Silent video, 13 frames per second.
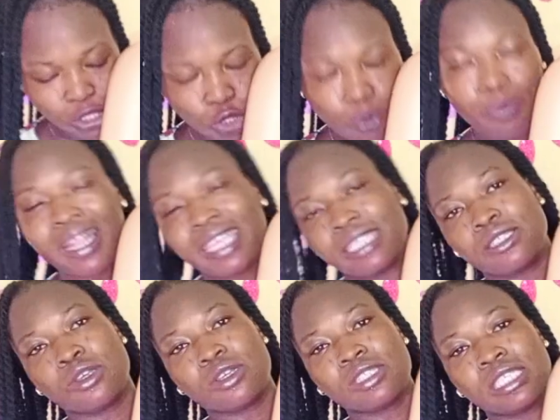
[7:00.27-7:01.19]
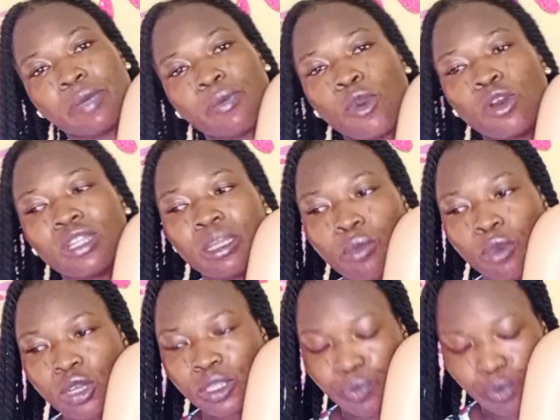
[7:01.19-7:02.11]
you place your tape on the
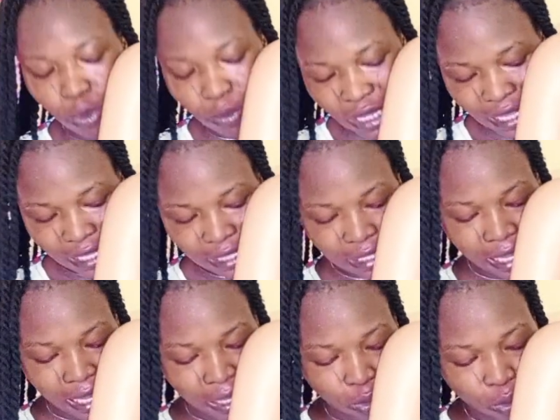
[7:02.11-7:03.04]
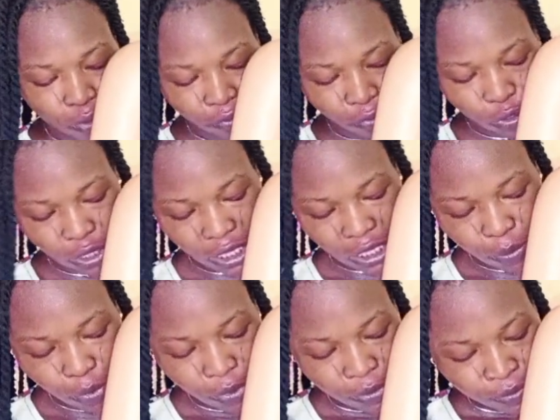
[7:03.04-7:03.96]
most prominent side of your hip,
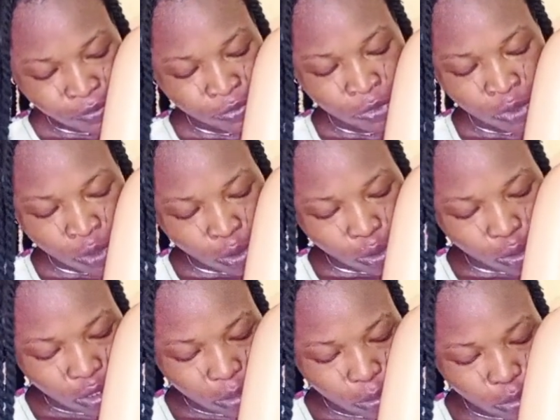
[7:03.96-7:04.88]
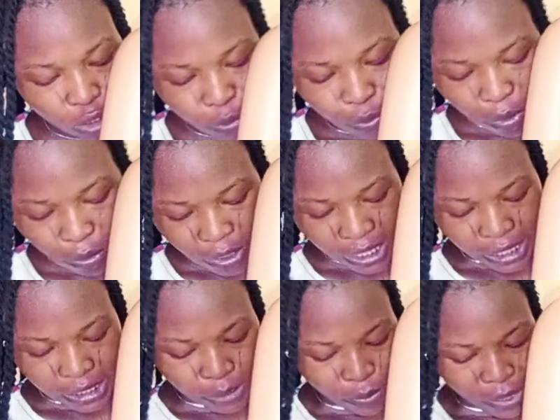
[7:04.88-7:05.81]
on the most
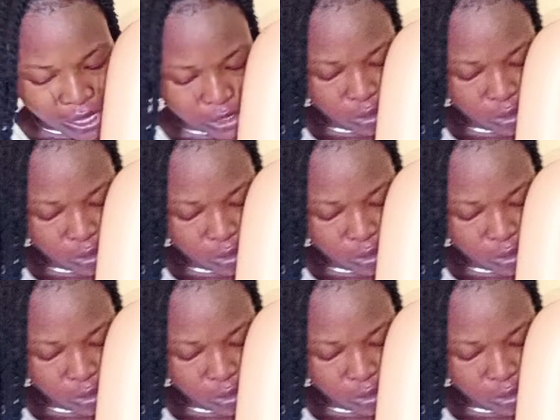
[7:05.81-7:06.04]
prominent part